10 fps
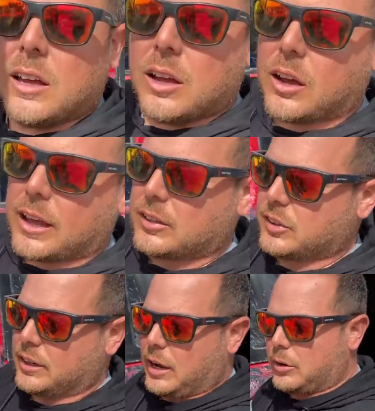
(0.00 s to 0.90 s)
Okay,
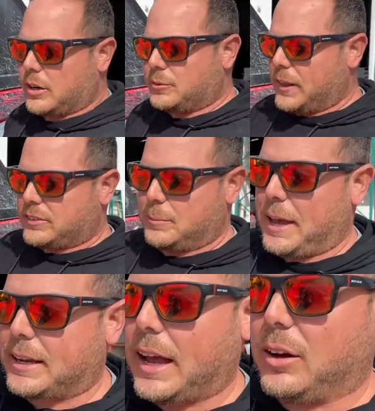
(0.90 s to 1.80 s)
so now we're gonna flex it
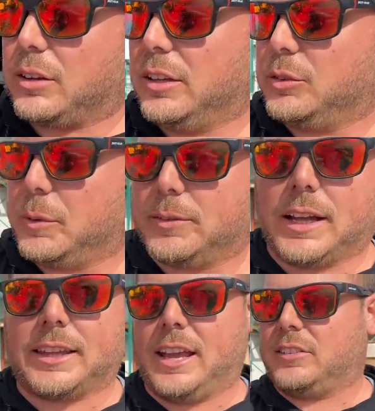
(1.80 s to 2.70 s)
back out because we've
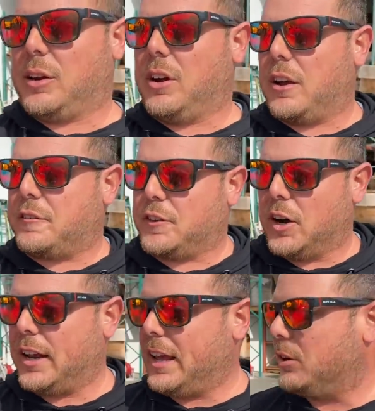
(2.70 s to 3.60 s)
got the Antirock
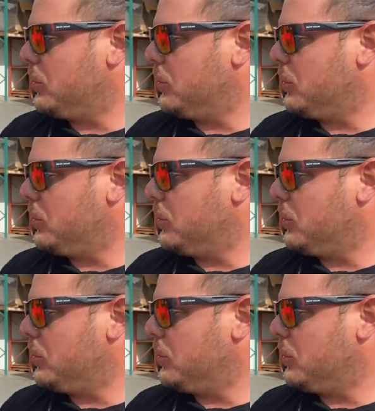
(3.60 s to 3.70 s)
front and